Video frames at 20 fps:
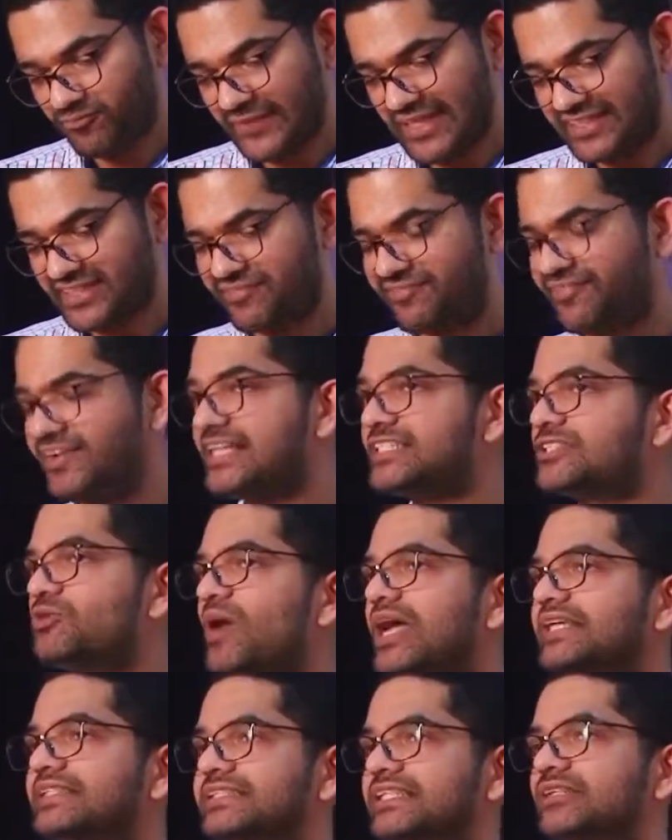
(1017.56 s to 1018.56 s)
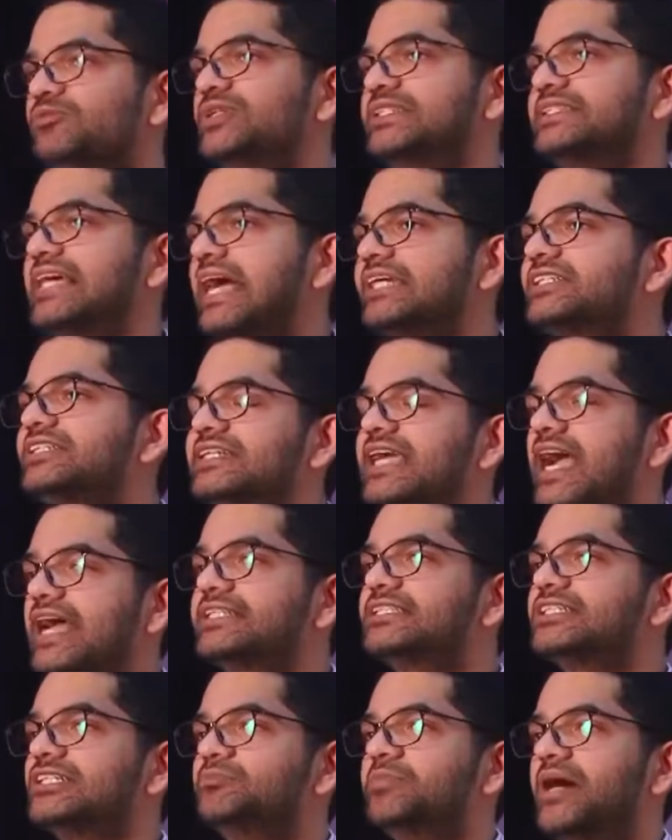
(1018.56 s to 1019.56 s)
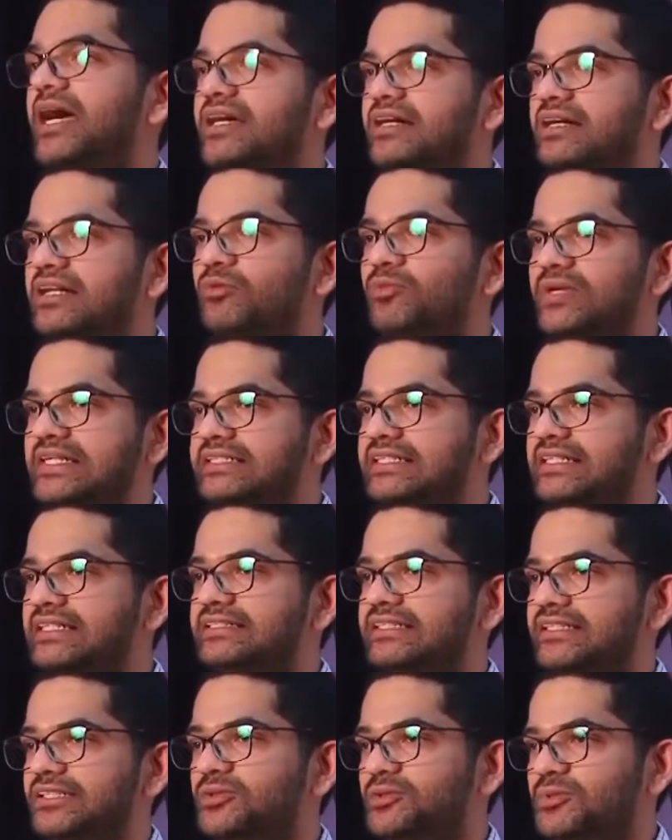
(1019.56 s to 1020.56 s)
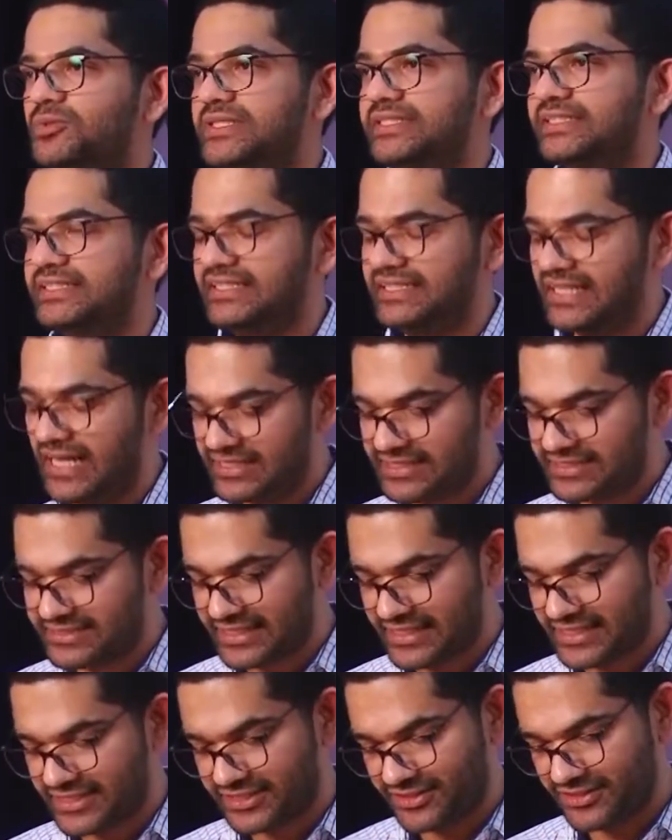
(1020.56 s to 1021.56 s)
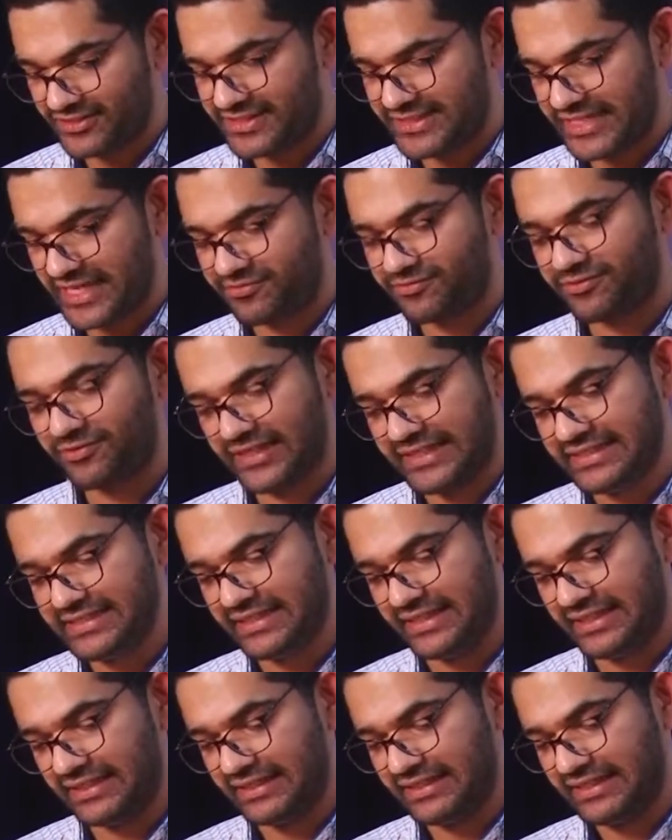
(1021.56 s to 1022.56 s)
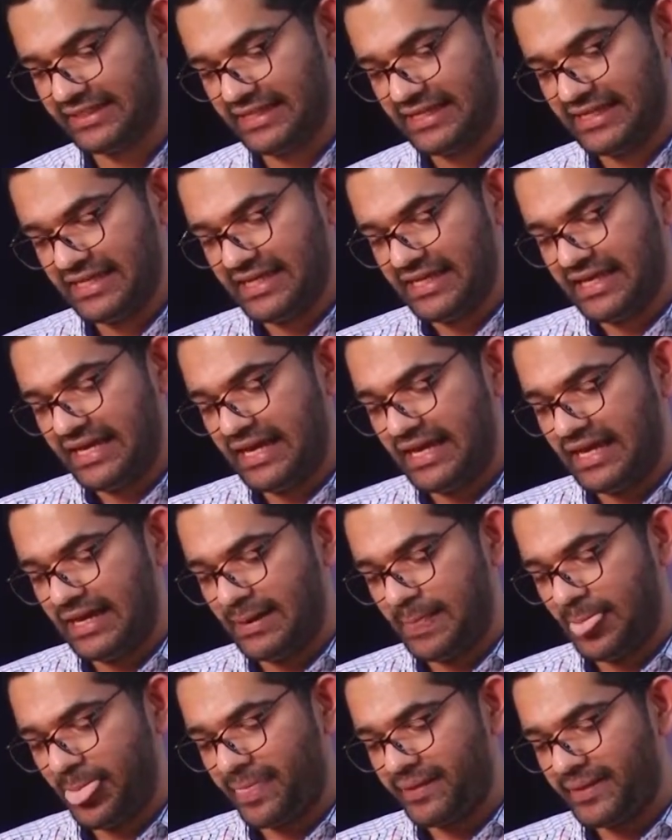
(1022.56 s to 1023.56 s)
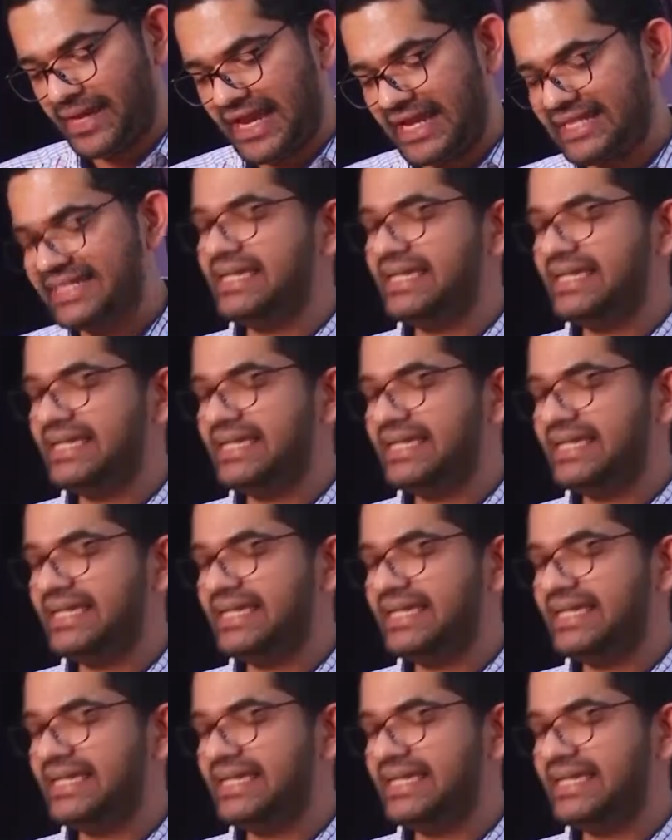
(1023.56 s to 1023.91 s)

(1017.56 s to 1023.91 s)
the first question was actually answered by Earl Winterton, who was the Undersecretary of State for India. And